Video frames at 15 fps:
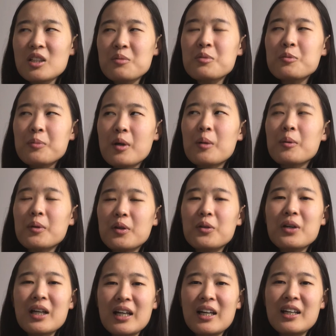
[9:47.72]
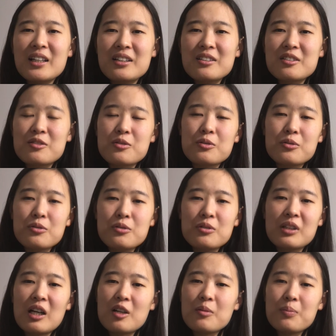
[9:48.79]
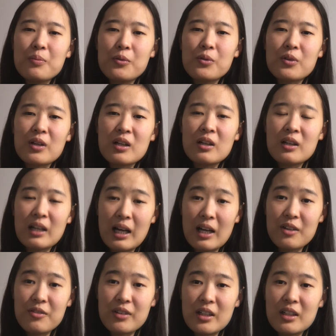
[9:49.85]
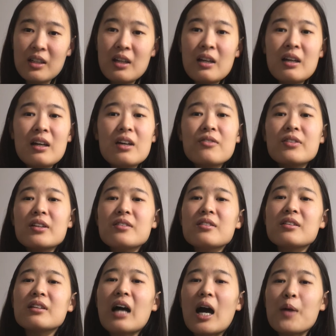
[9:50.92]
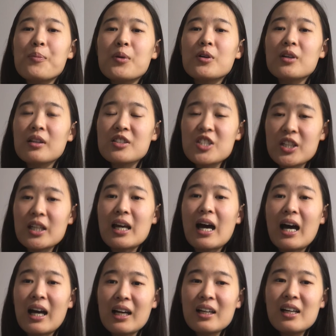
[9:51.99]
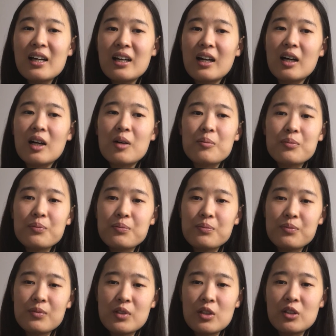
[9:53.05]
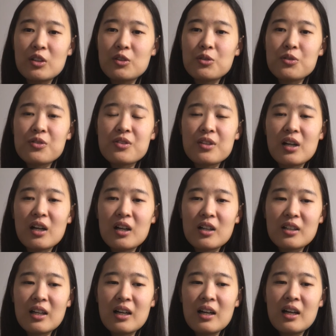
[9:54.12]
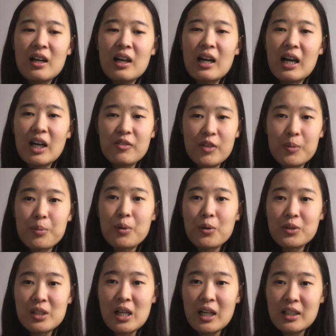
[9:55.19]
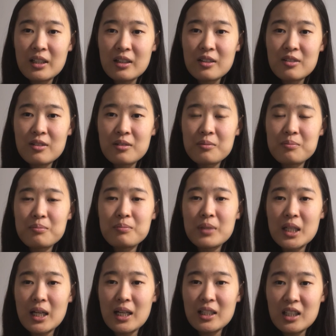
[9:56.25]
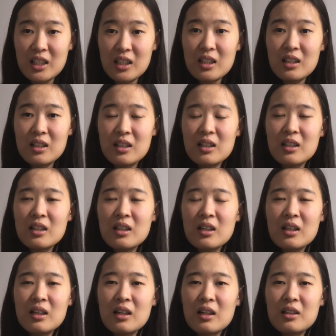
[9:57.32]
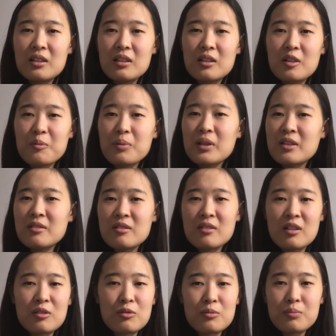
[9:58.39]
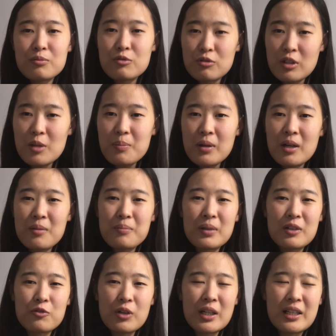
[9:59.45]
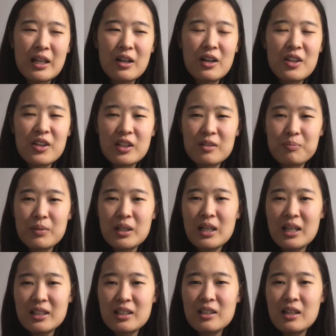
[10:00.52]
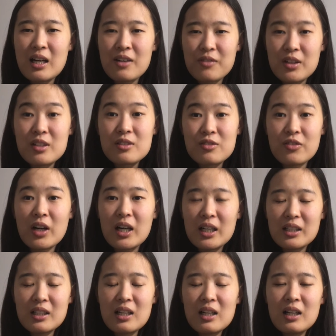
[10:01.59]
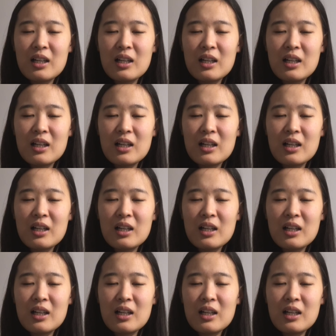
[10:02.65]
it's probably okay. Just do 2 large bore IV. If it is upper GI, you need to start IV Protonix BID. There are places they do drip, but right now I think BID IV is fine.